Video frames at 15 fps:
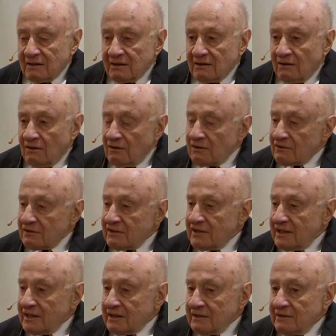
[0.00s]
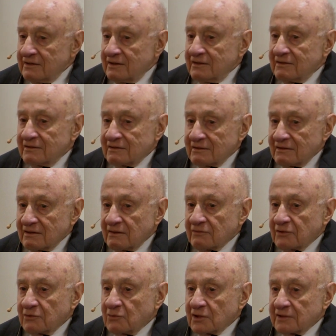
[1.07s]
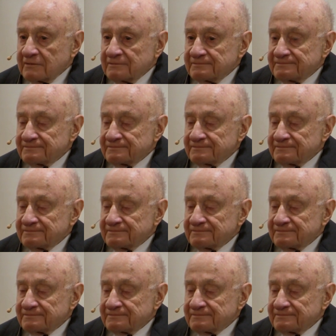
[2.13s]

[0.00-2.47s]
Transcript: All are dead, everyone.